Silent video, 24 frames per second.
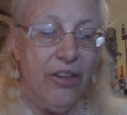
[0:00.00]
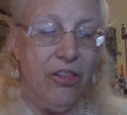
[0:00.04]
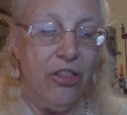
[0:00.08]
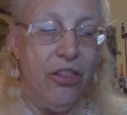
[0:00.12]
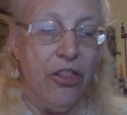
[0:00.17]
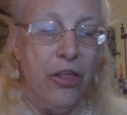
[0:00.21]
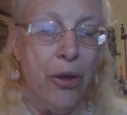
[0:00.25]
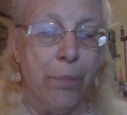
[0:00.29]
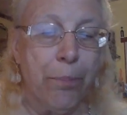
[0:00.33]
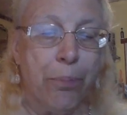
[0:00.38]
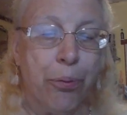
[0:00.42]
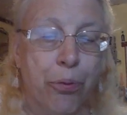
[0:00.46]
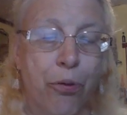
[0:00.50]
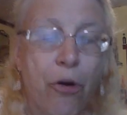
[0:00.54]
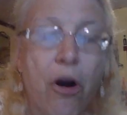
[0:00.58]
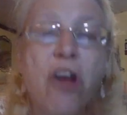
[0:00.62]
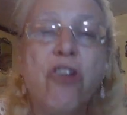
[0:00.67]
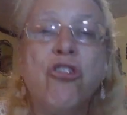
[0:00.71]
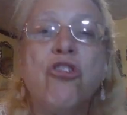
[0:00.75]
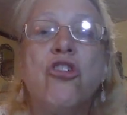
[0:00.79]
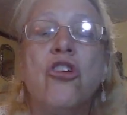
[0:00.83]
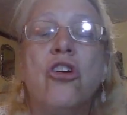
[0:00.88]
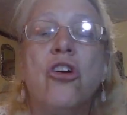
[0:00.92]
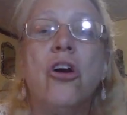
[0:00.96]
the
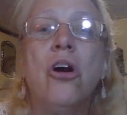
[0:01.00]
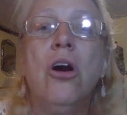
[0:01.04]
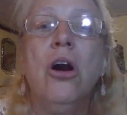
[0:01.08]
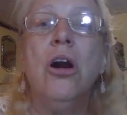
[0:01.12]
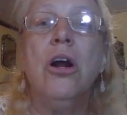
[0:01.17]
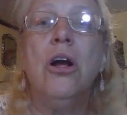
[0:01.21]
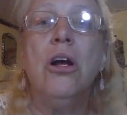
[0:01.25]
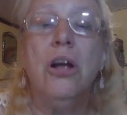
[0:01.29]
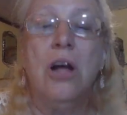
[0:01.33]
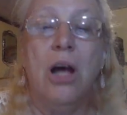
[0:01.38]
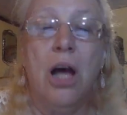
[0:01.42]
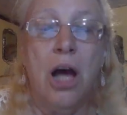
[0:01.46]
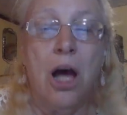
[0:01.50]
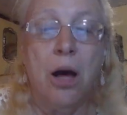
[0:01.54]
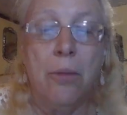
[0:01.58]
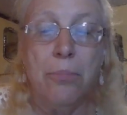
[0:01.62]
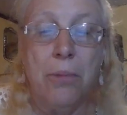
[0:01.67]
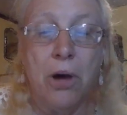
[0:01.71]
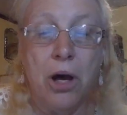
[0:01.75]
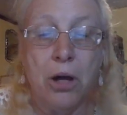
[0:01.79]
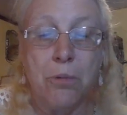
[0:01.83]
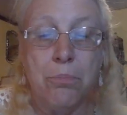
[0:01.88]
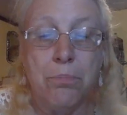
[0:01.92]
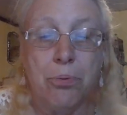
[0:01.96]
pressure
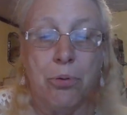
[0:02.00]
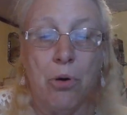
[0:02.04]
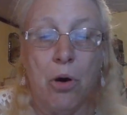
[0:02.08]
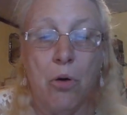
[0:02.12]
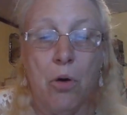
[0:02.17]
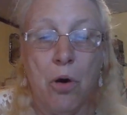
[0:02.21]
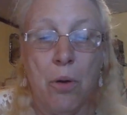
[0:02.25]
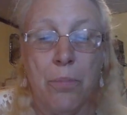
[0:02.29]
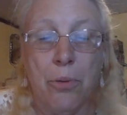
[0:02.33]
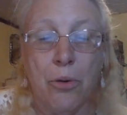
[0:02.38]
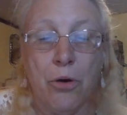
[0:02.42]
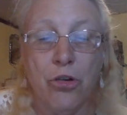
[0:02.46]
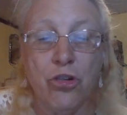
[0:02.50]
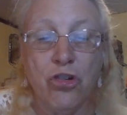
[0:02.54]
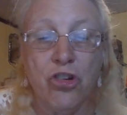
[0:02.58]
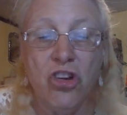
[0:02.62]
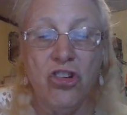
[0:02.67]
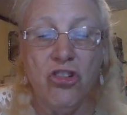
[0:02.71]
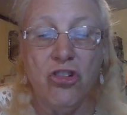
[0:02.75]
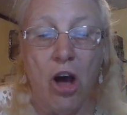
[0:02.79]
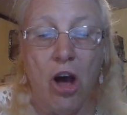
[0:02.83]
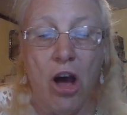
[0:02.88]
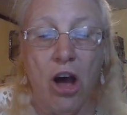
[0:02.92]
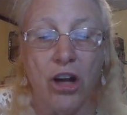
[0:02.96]
among
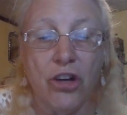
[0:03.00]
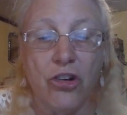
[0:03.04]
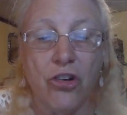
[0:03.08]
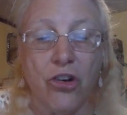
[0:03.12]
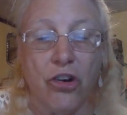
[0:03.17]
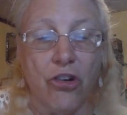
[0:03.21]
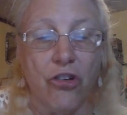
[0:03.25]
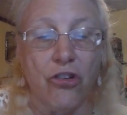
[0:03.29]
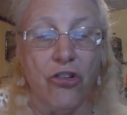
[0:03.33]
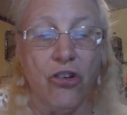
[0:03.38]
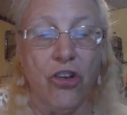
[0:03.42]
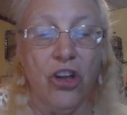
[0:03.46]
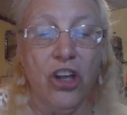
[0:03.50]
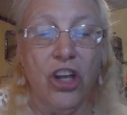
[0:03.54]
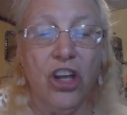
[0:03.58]
pro-abortion doctors